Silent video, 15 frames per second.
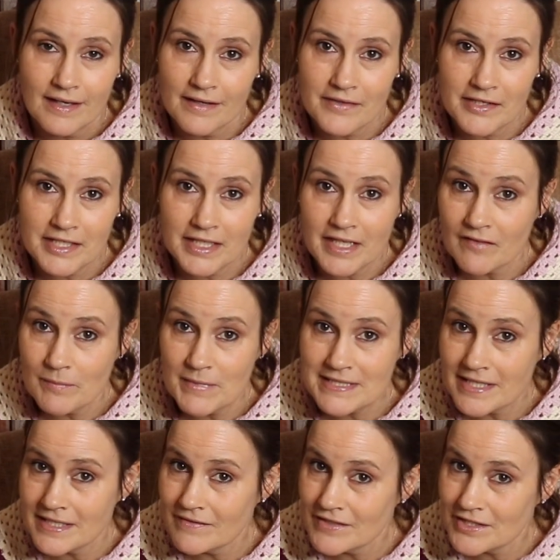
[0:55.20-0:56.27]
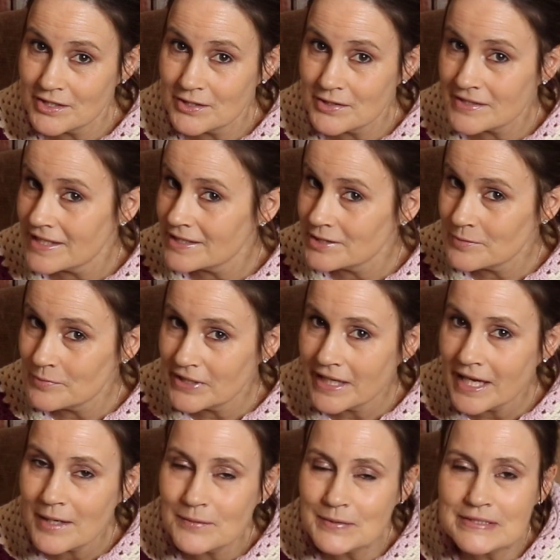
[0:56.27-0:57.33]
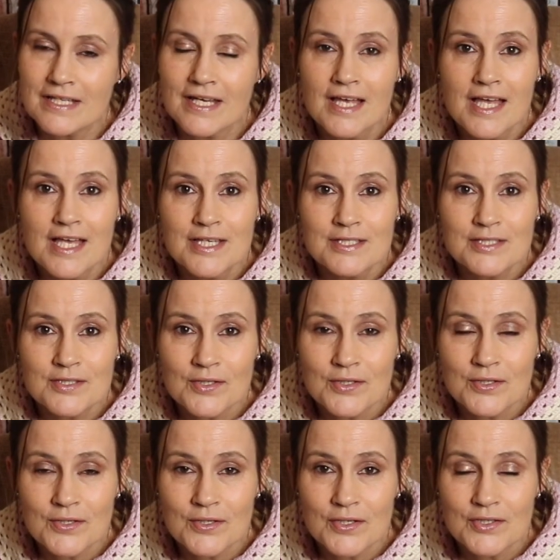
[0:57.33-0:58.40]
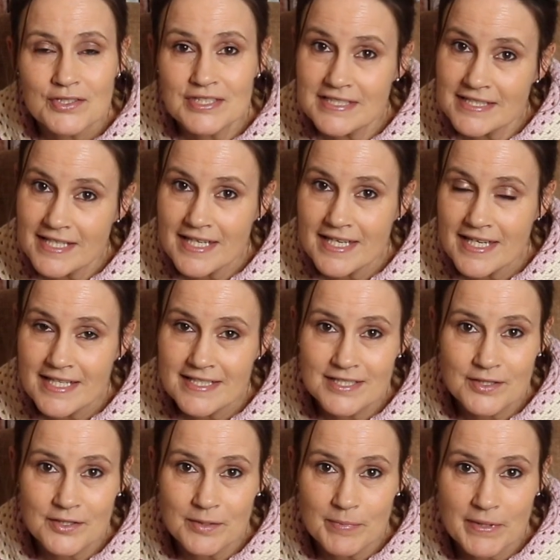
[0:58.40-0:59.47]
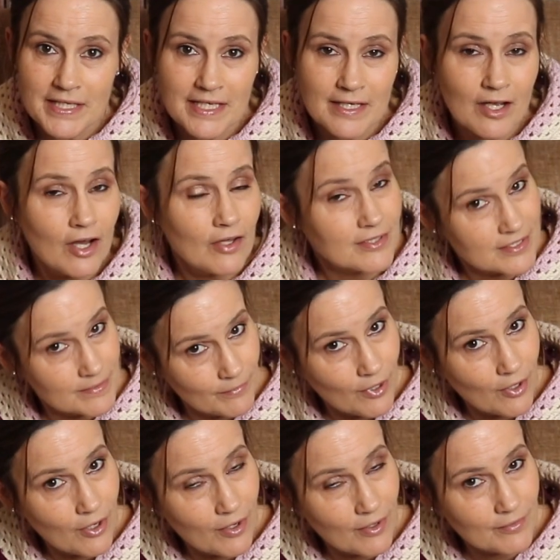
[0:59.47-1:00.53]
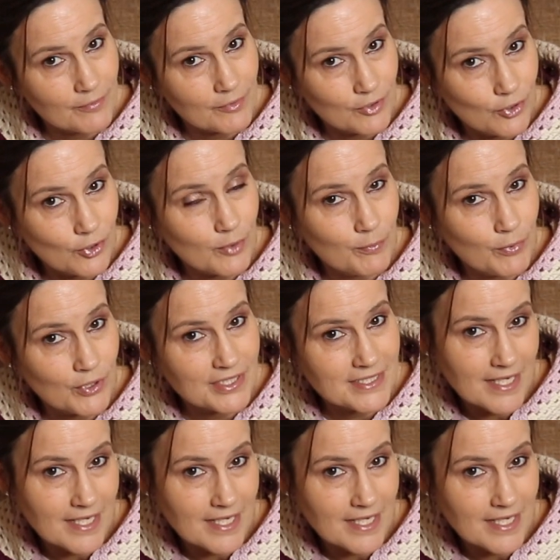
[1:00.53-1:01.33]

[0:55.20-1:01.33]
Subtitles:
and then you'll never miss any videos that I do bring out. So today it's going to be some more lookbook